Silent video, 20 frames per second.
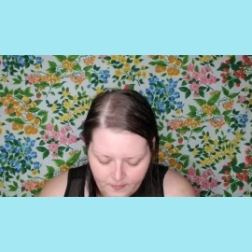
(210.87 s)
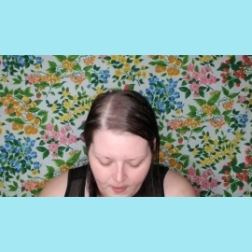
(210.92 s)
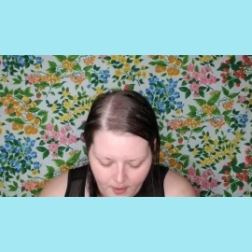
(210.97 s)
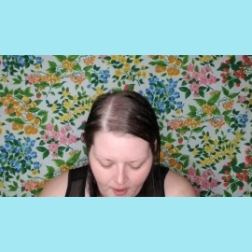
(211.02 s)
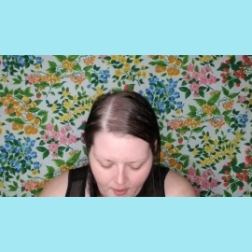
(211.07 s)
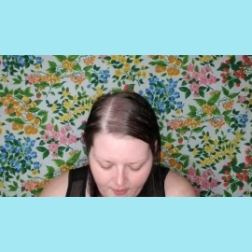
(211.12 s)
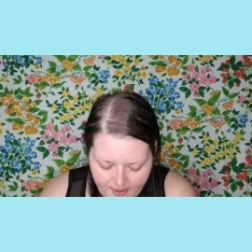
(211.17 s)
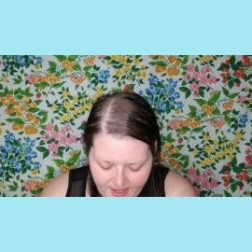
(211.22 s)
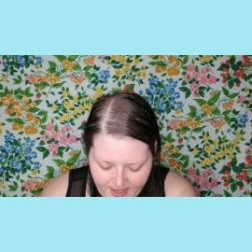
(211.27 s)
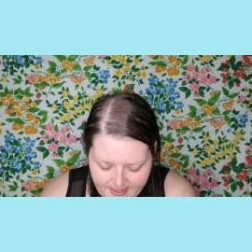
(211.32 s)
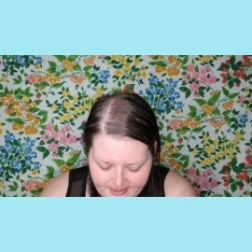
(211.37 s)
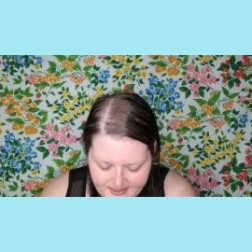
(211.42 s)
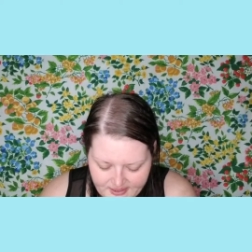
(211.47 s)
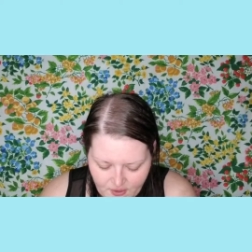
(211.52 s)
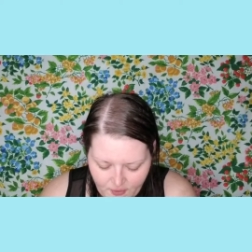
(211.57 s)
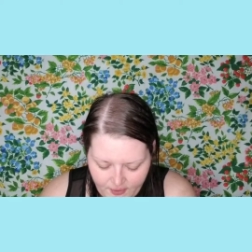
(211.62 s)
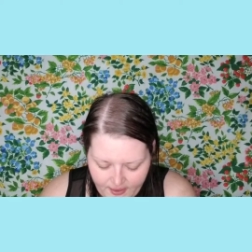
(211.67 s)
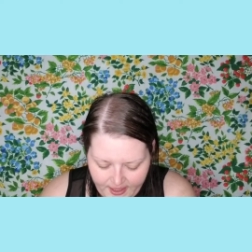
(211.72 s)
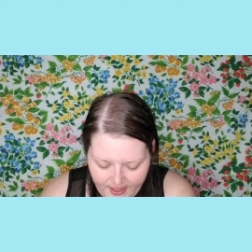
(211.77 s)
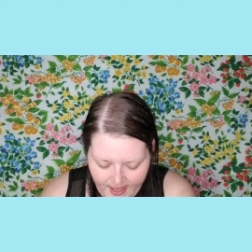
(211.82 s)
Okay,
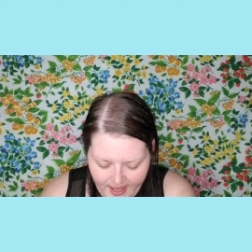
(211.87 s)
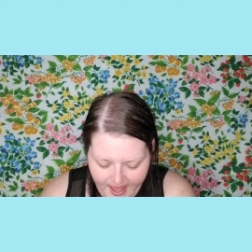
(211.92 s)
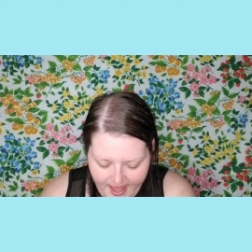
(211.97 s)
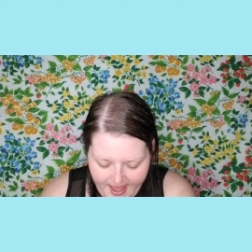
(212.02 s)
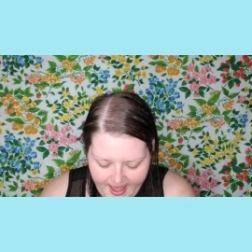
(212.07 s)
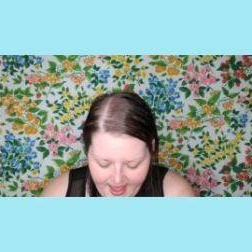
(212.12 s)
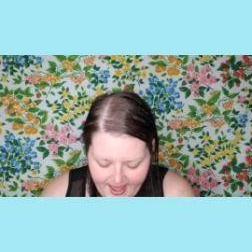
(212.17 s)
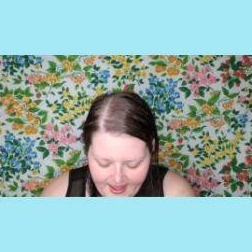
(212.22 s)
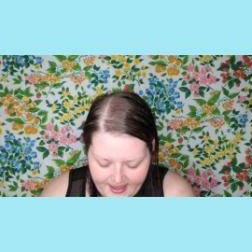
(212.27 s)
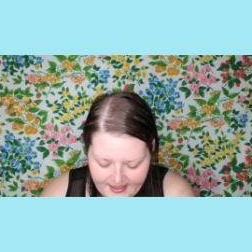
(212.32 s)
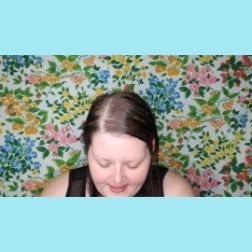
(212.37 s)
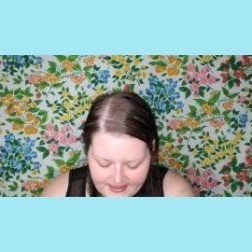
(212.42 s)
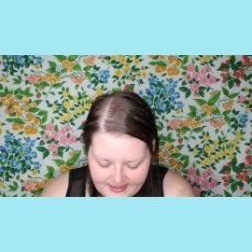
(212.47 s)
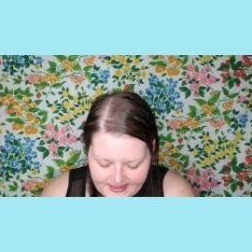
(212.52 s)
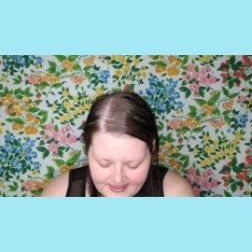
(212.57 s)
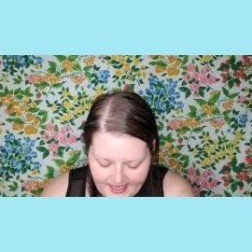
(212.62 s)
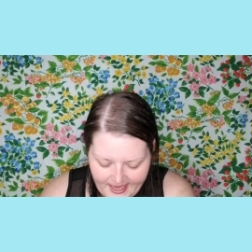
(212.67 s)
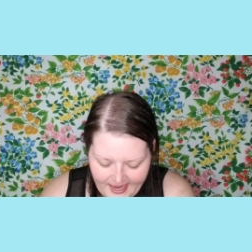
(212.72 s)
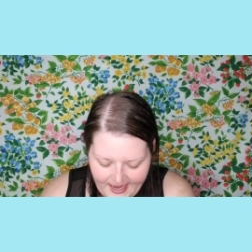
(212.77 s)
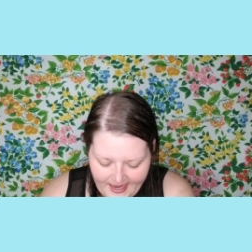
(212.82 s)
so it
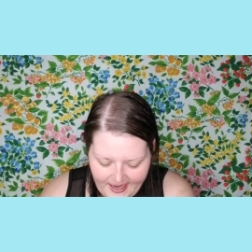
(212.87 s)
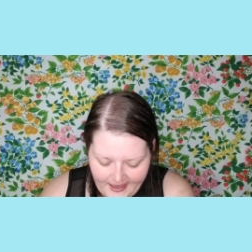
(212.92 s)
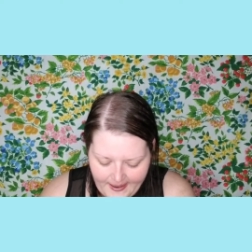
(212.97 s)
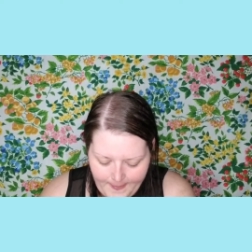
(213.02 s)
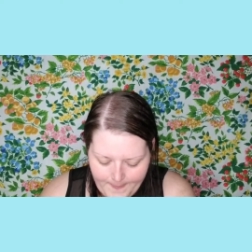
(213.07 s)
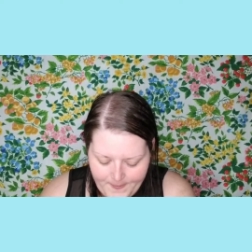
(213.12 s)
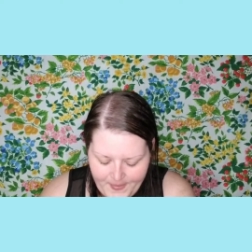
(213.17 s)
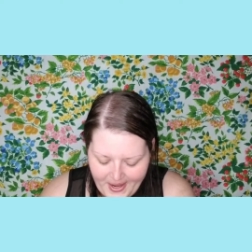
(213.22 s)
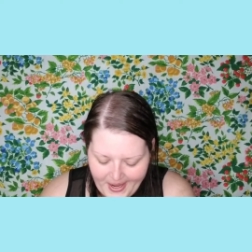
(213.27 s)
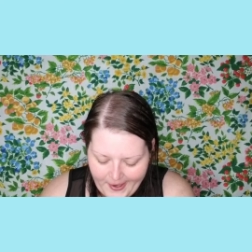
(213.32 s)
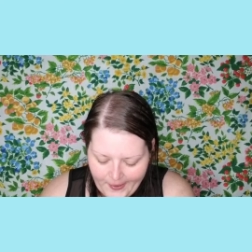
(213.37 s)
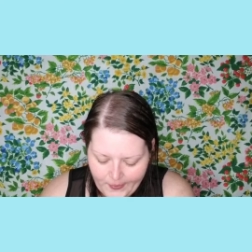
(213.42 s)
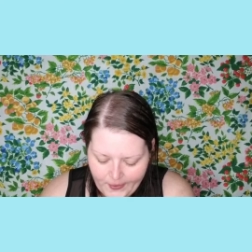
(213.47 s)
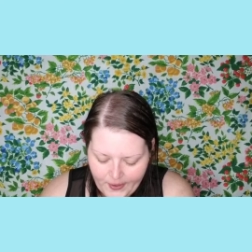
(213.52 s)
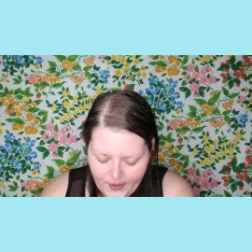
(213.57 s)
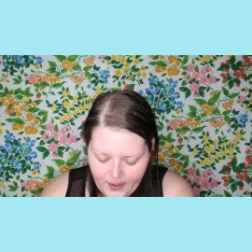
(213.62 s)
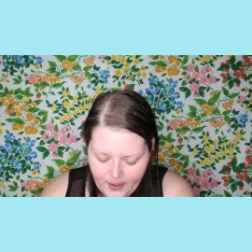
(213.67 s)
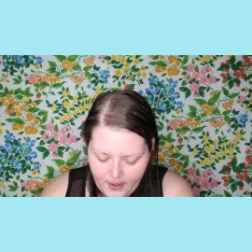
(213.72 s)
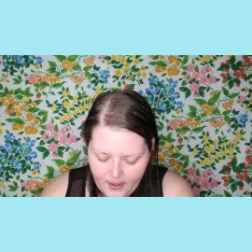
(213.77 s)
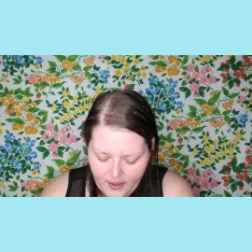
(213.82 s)
has a
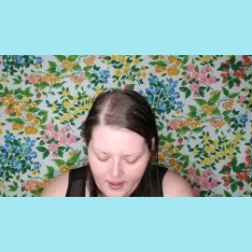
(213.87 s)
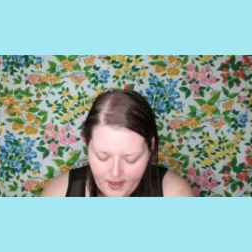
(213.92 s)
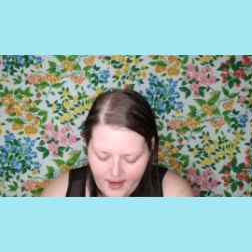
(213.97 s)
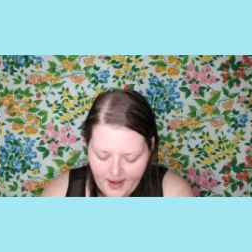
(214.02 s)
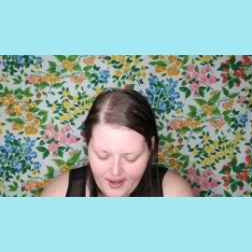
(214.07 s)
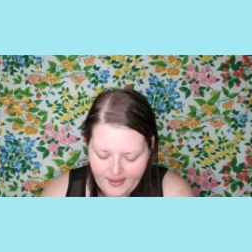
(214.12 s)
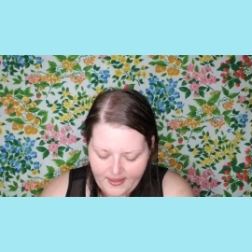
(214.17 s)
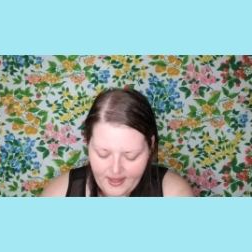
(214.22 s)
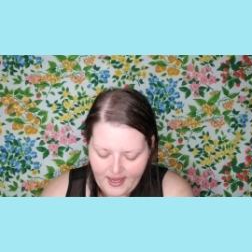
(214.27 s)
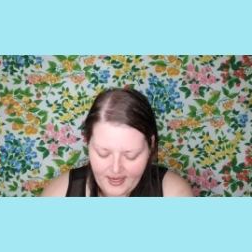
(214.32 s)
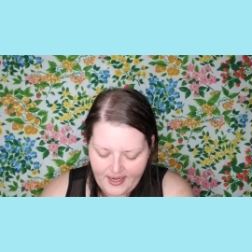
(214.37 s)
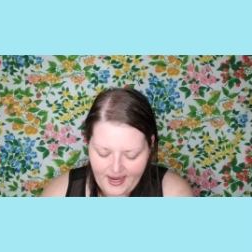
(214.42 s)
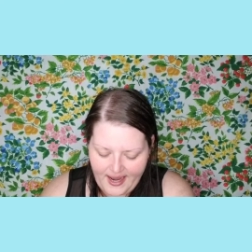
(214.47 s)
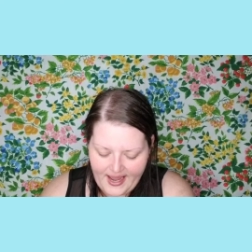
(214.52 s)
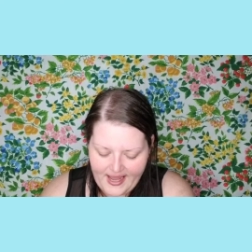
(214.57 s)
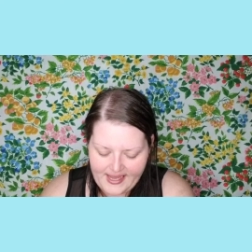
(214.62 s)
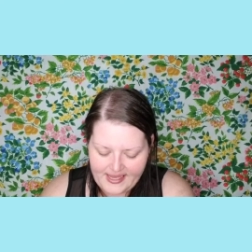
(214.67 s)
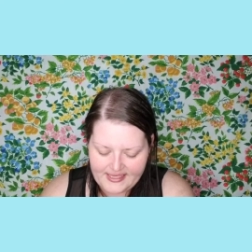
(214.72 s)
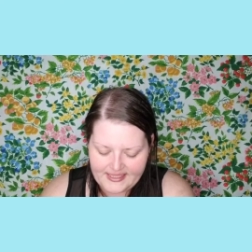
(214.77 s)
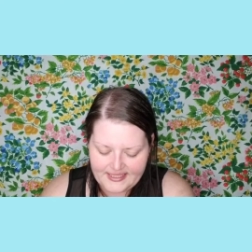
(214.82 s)
powder and then it
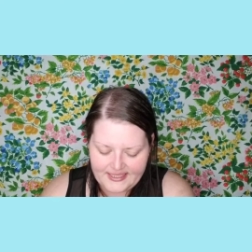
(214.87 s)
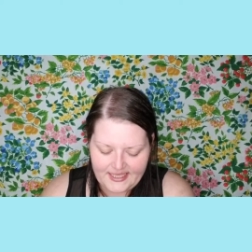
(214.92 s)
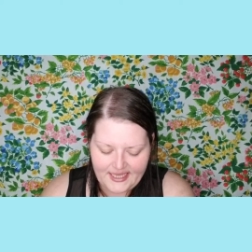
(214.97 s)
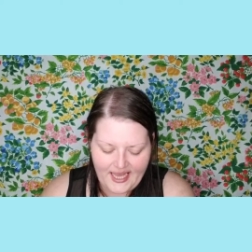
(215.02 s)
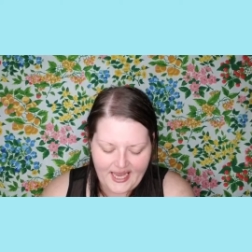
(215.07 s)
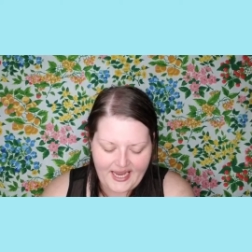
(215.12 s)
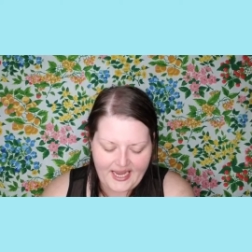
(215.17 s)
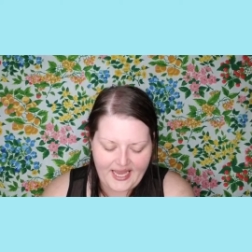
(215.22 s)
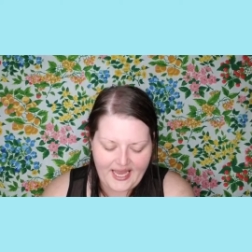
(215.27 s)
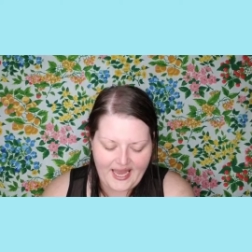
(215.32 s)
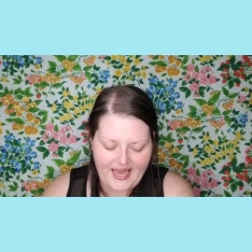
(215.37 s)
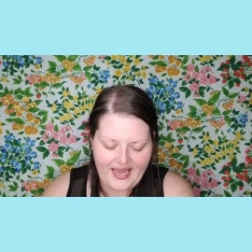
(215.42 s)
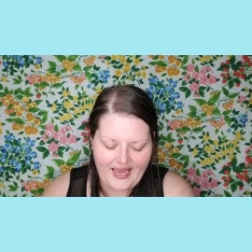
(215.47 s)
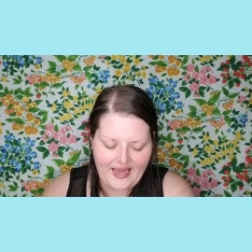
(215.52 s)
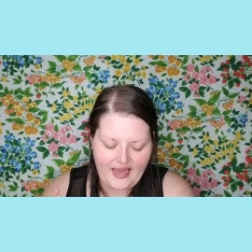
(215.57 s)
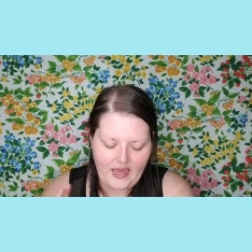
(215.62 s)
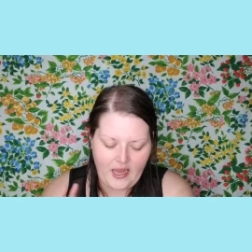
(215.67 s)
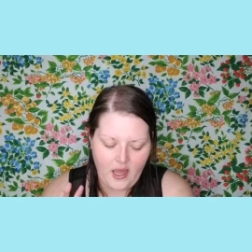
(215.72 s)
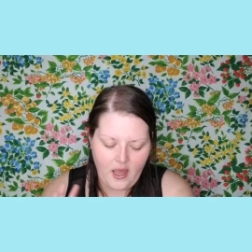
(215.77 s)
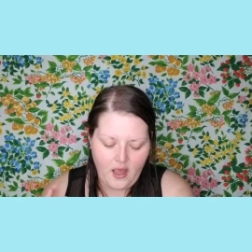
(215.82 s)
has like
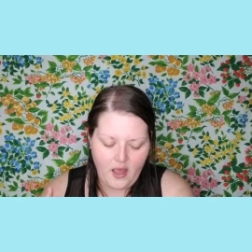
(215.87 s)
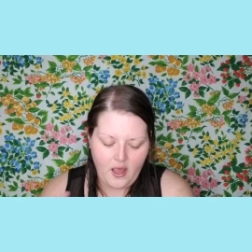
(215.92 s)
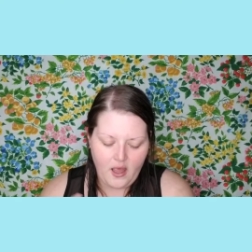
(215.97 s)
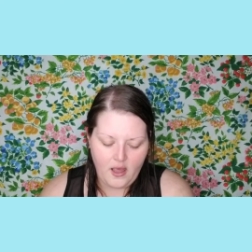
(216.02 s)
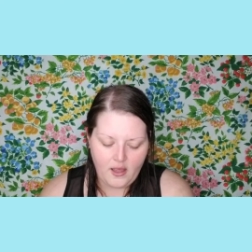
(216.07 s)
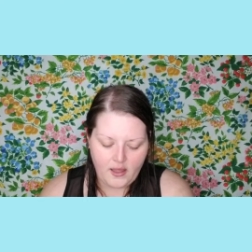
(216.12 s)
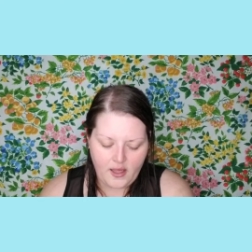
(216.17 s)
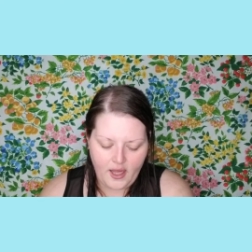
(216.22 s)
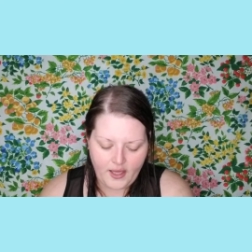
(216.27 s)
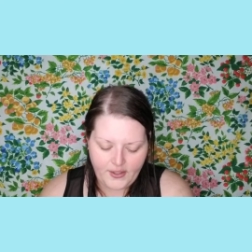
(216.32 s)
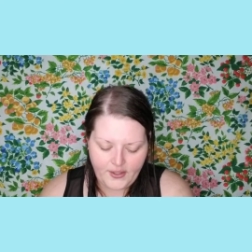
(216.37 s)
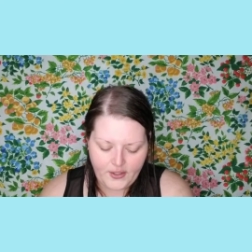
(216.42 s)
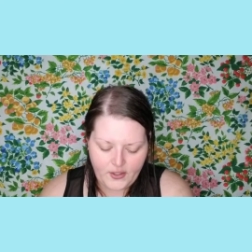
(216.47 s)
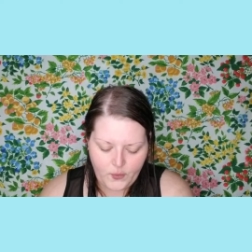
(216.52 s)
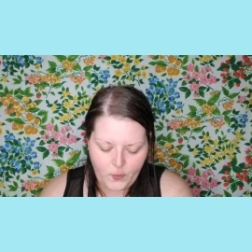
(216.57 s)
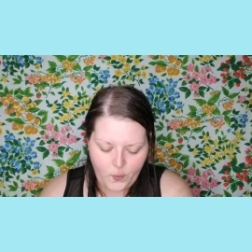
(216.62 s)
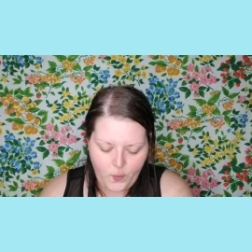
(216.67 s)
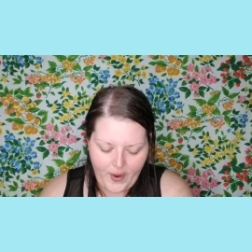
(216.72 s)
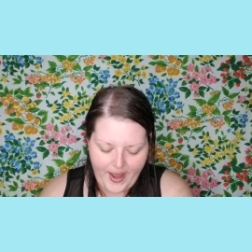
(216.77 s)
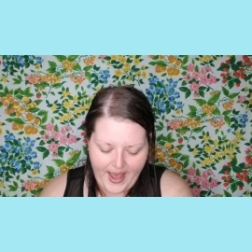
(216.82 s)
a
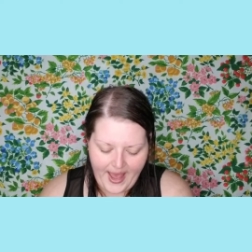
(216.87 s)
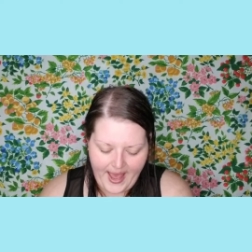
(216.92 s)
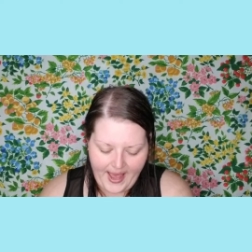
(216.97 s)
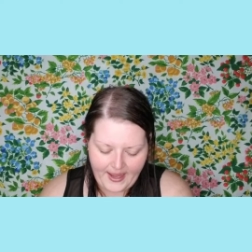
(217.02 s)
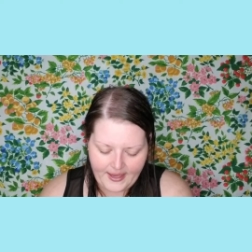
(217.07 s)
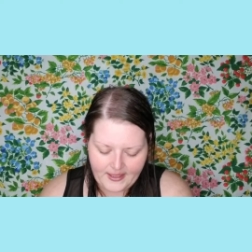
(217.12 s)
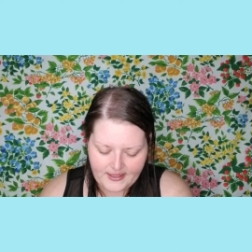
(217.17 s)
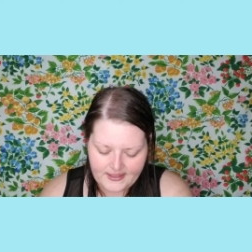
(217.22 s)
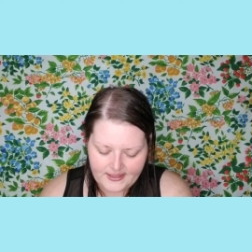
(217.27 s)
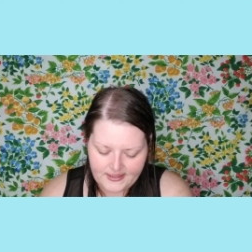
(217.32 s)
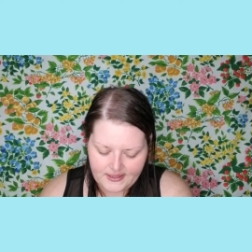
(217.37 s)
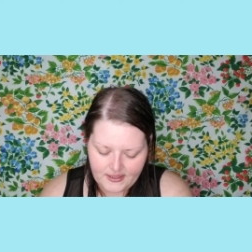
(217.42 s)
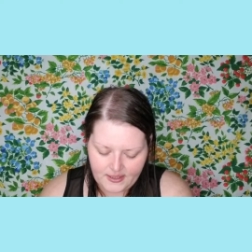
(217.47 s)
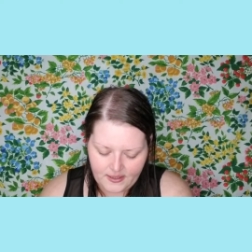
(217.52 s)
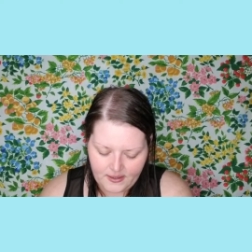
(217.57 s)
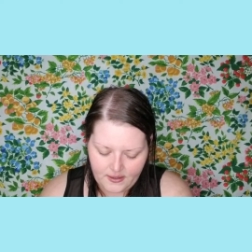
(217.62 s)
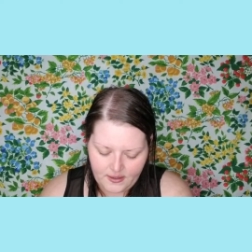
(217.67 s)
colored wax.